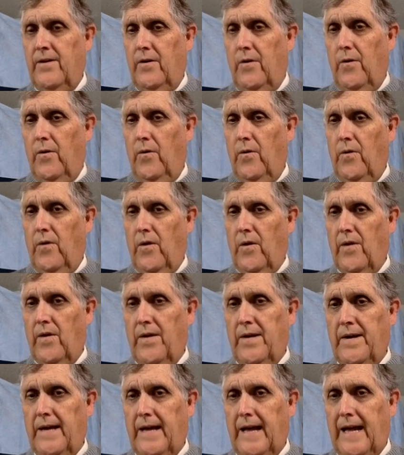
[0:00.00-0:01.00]

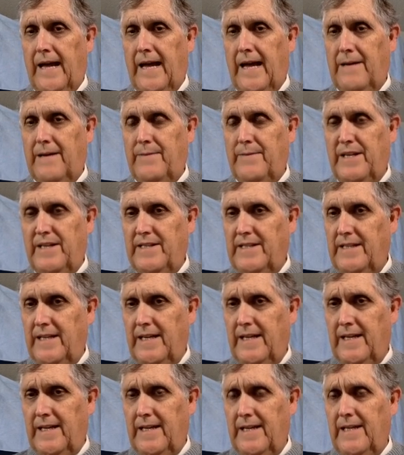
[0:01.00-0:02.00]
or
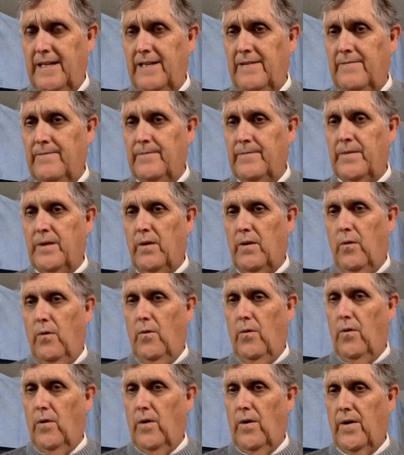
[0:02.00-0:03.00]
ABD
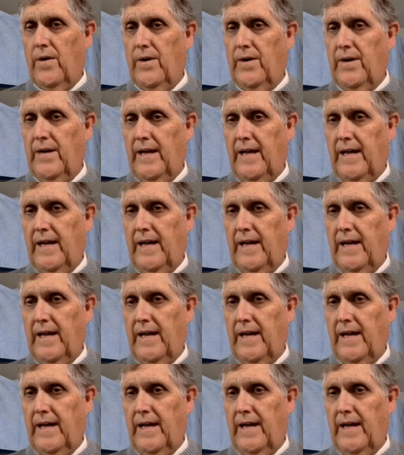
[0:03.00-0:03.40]
or